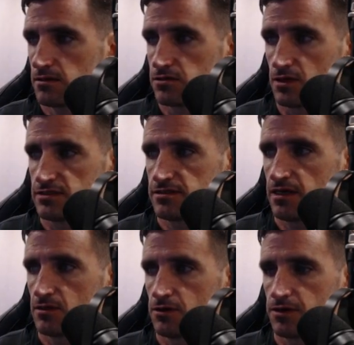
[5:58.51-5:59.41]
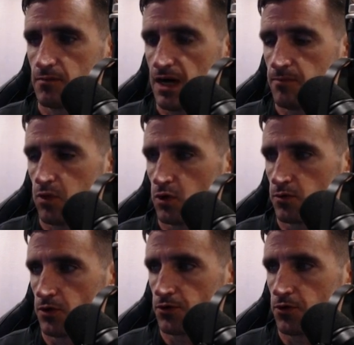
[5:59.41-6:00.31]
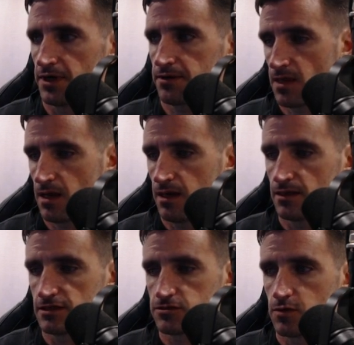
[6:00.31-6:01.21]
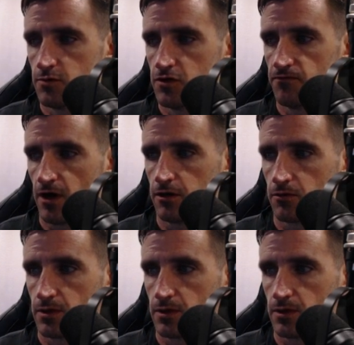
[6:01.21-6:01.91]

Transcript: So let's take a look at my board real quick. And let's remove all the